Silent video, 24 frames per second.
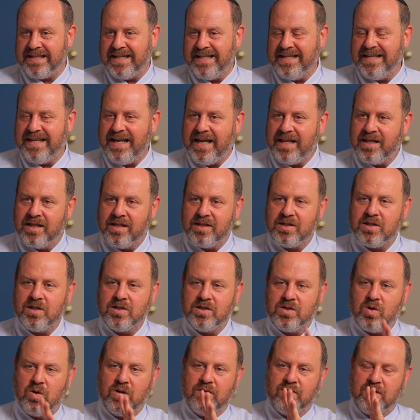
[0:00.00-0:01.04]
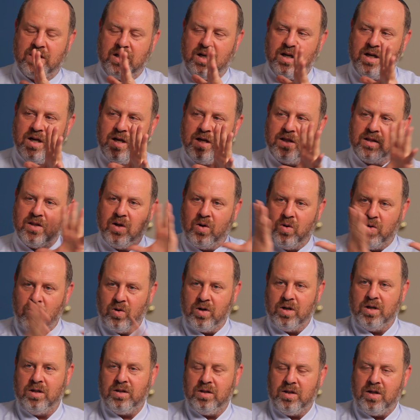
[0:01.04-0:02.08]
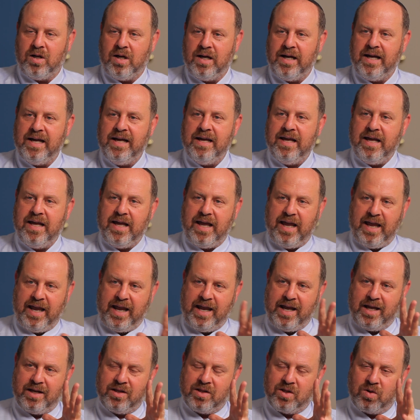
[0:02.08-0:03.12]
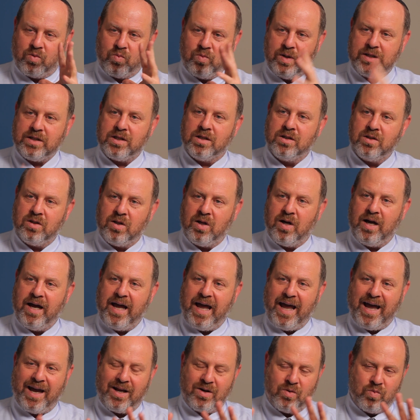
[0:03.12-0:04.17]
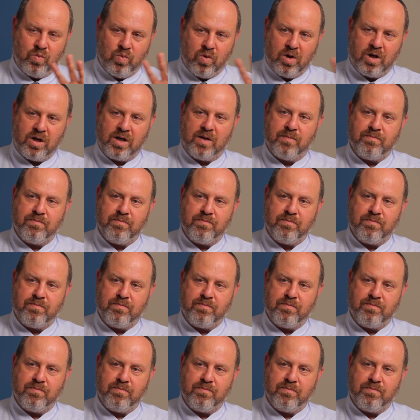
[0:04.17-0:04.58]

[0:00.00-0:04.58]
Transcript: And again, this is sort of the oral law and the written law at work